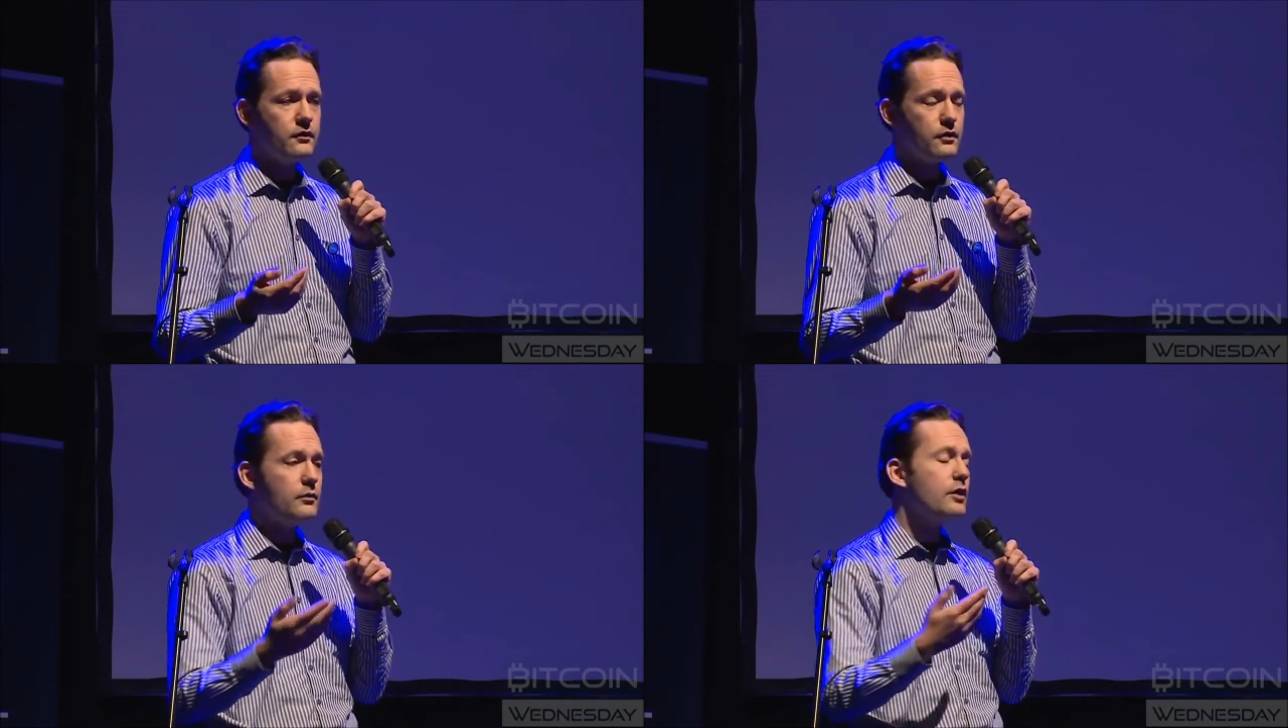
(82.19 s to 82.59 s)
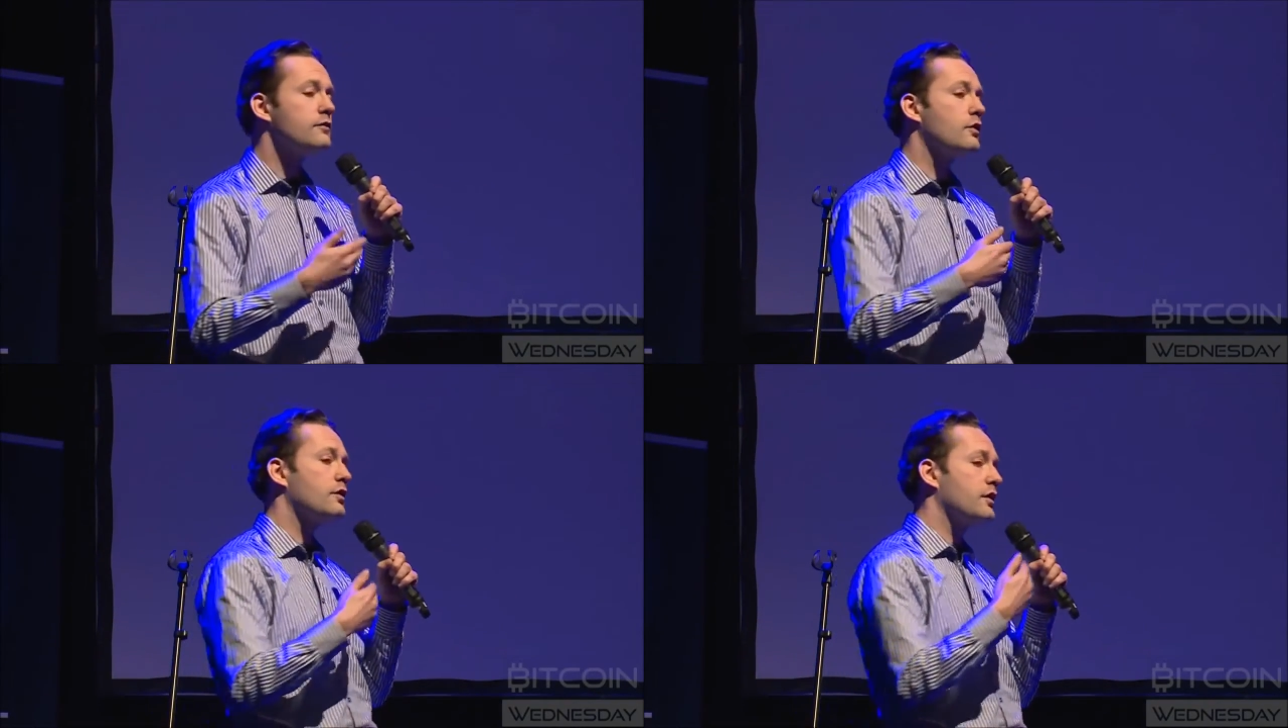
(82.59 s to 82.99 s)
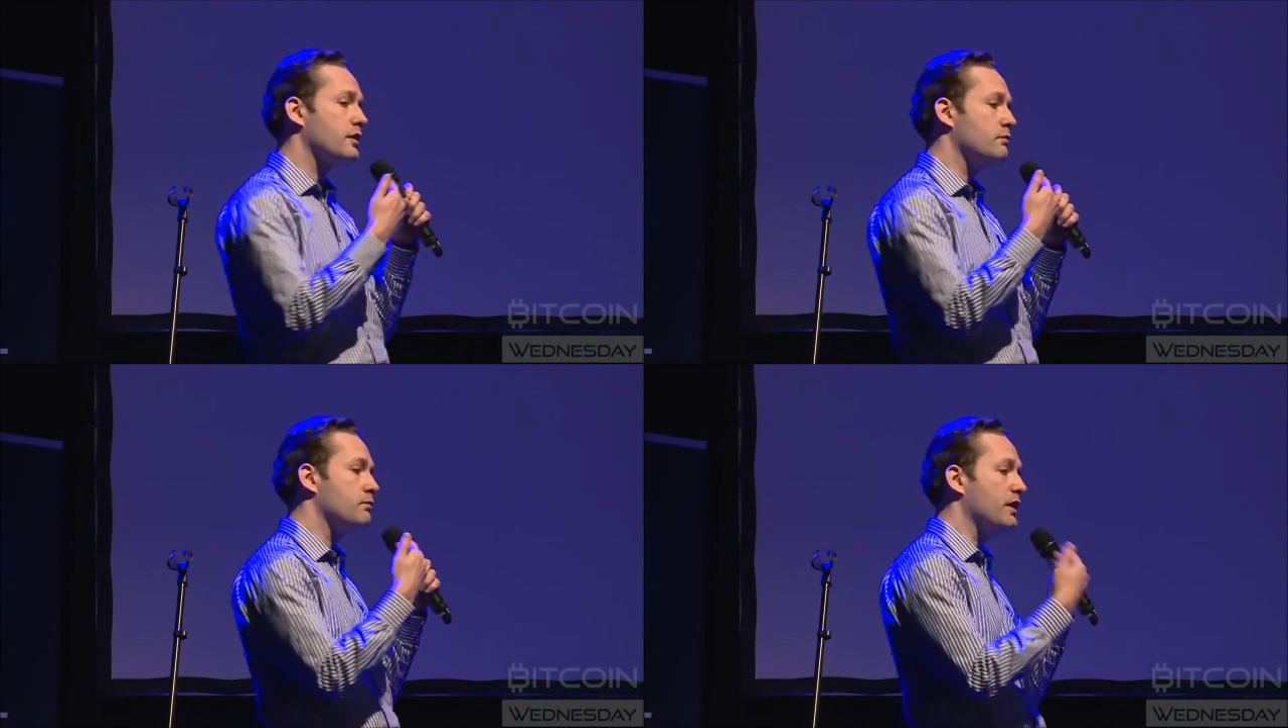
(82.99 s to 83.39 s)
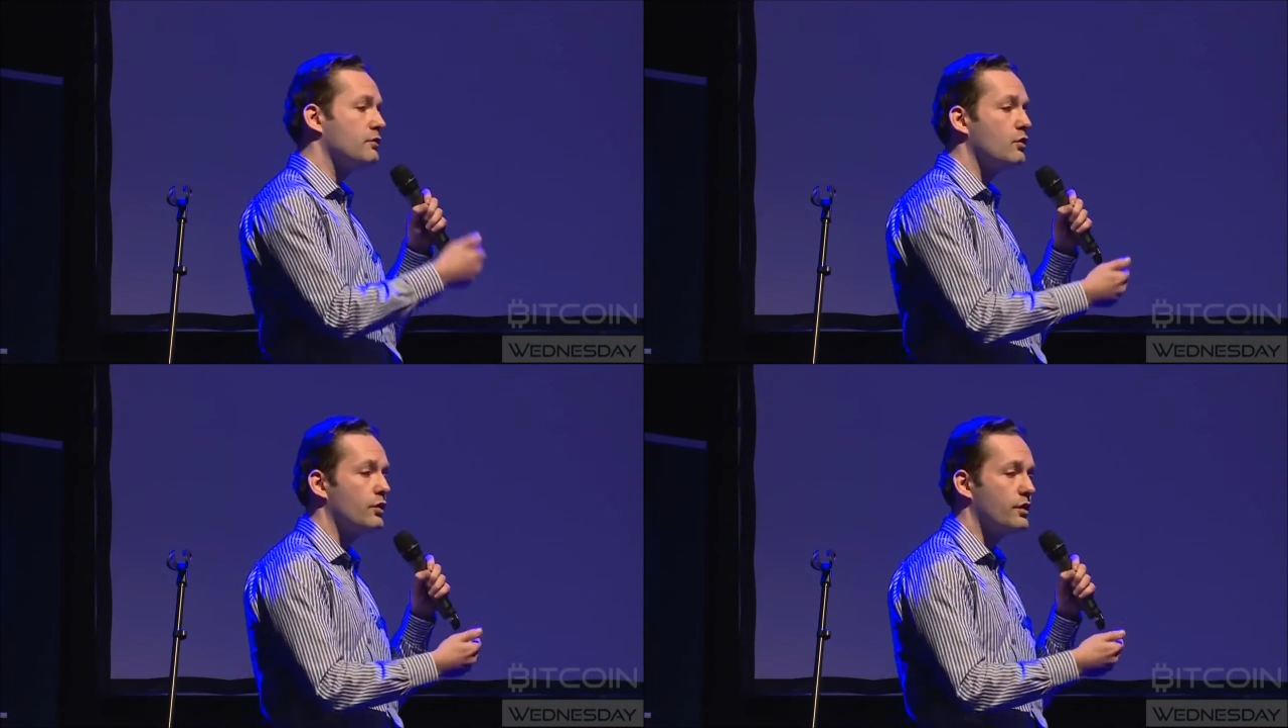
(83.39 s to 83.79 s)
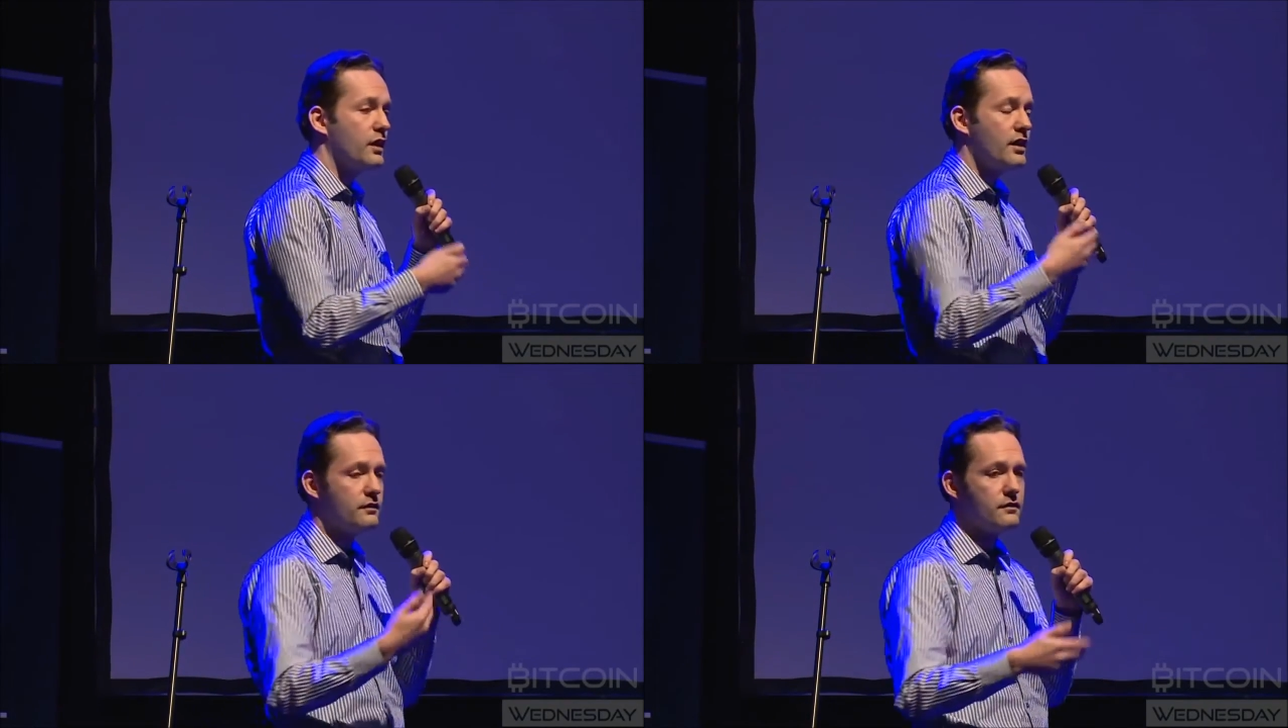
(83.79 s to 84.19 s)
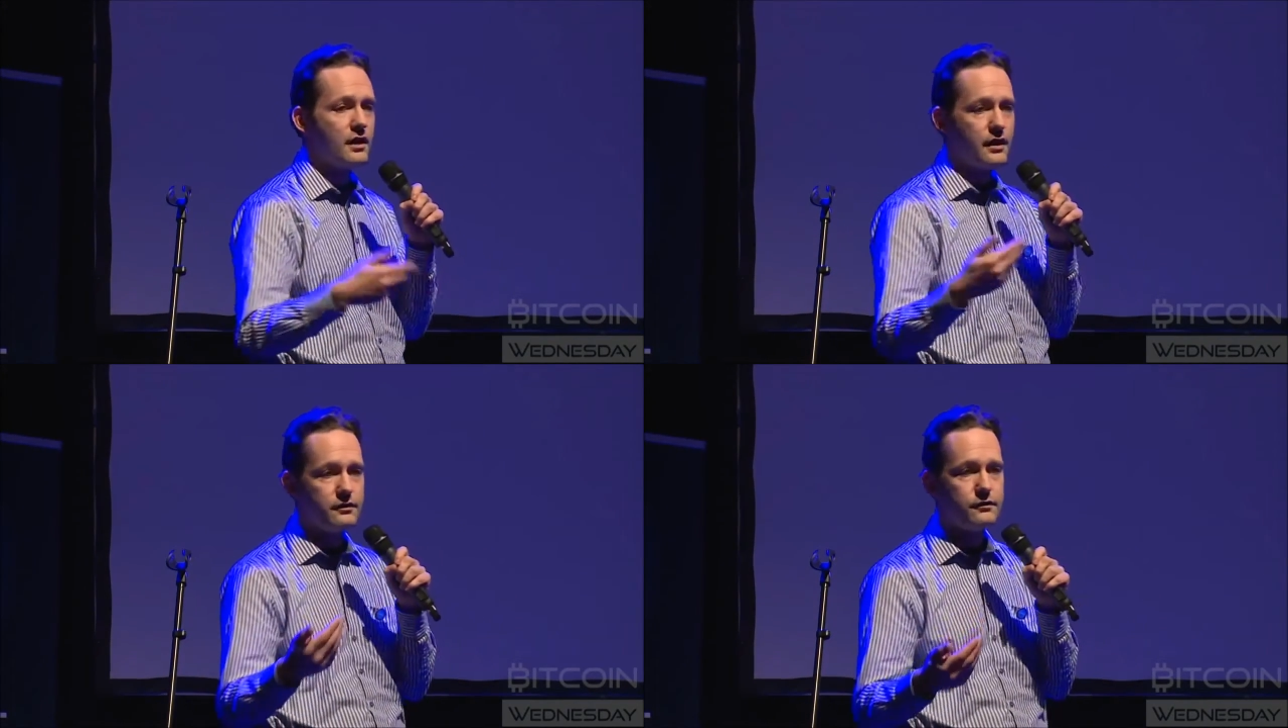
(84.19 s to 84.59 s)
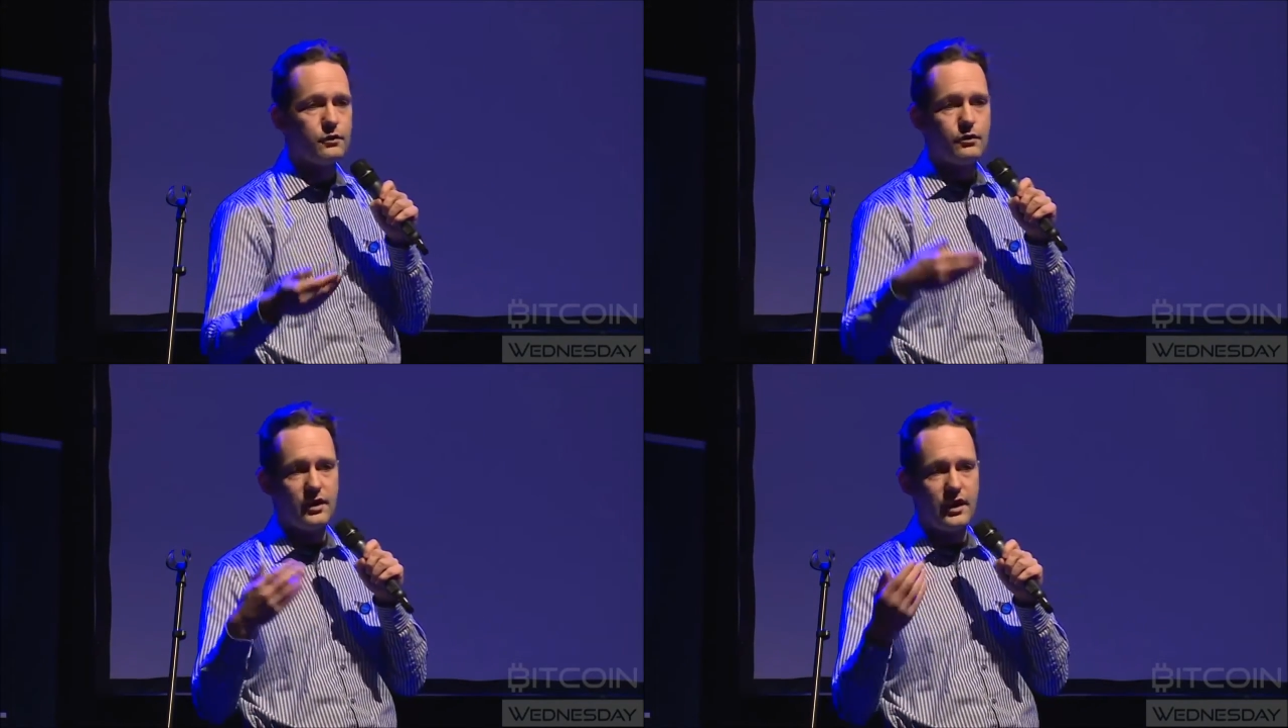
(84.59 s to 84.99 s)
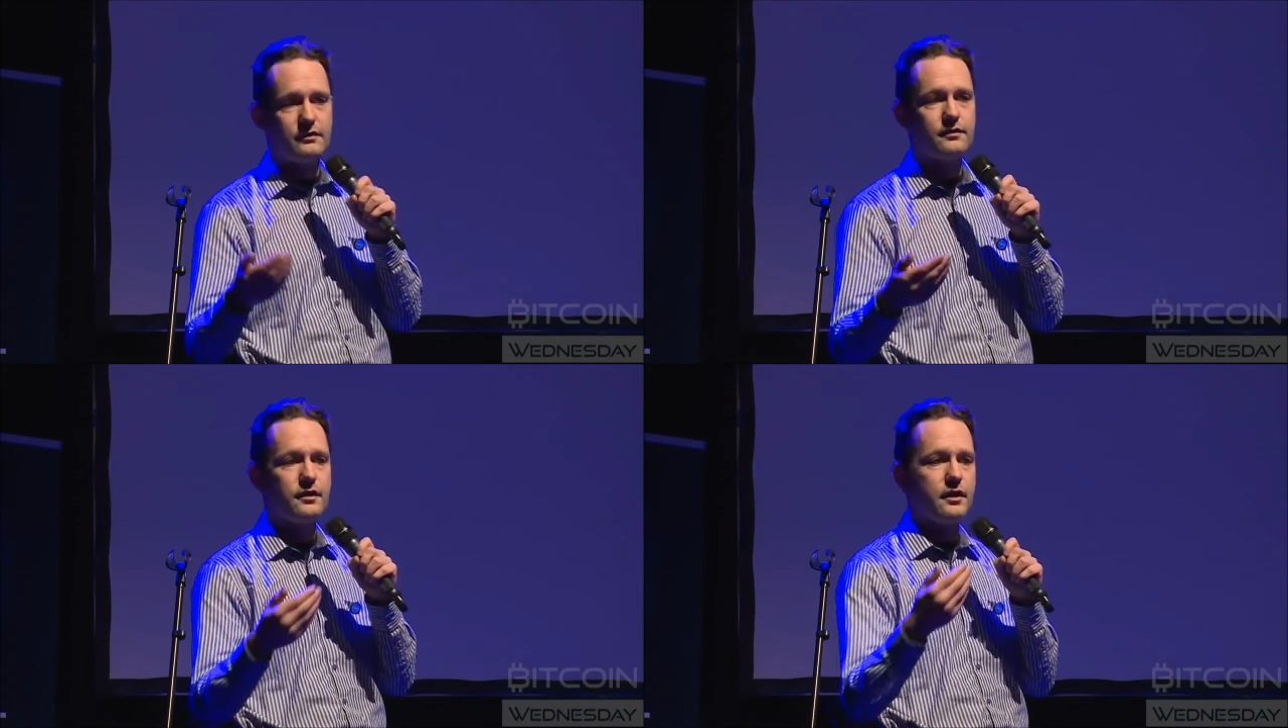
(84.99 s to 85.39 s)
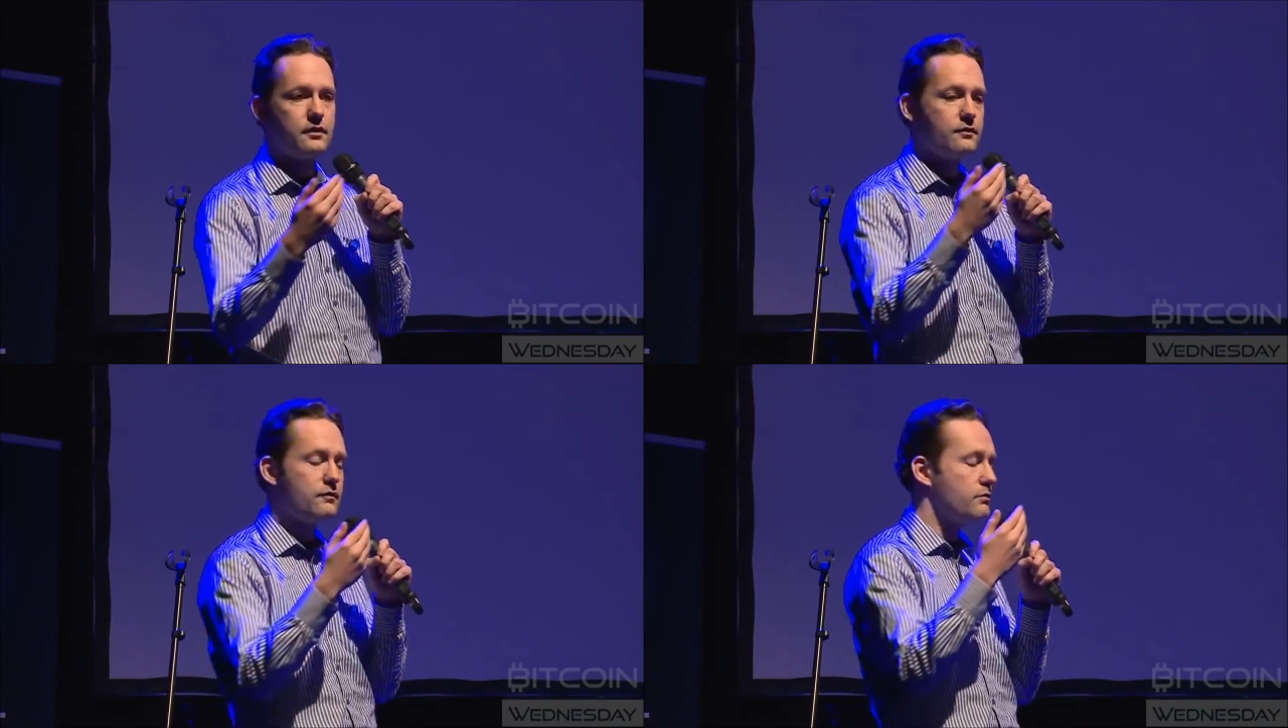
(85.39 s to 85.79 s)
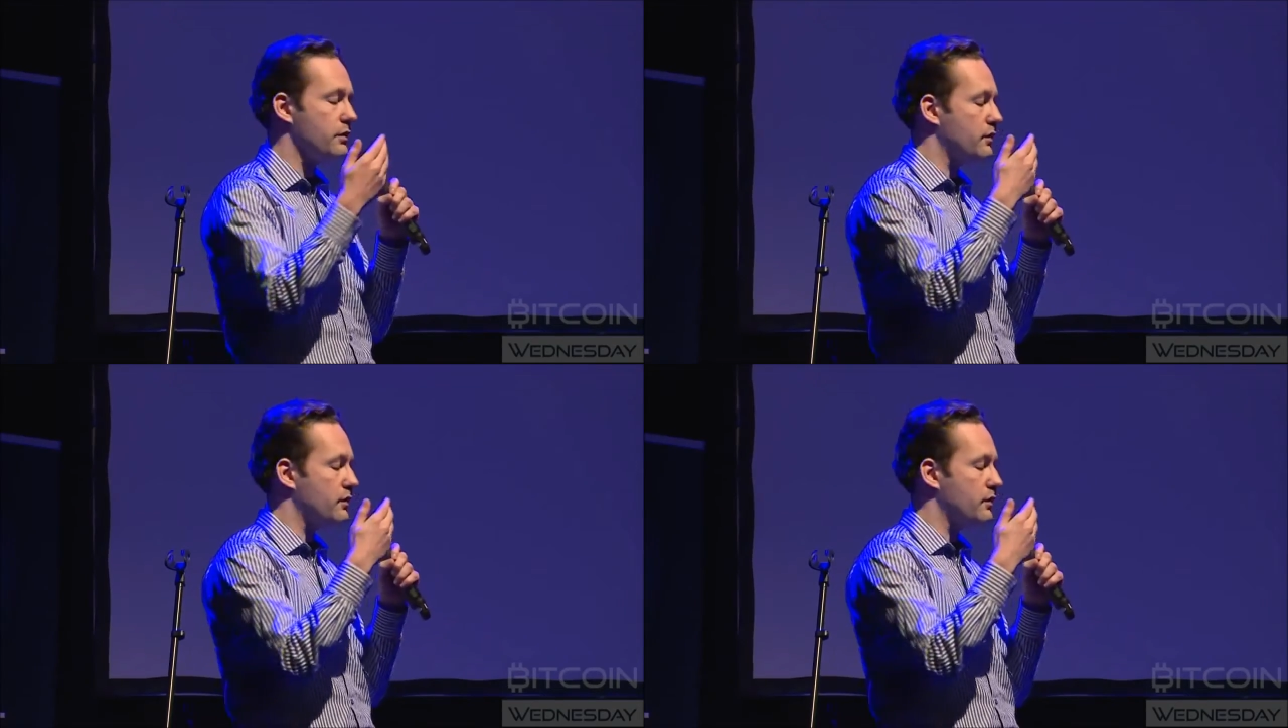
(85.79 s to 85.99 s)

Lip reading: So I'm not talking Bitcoin against NXT or NXT against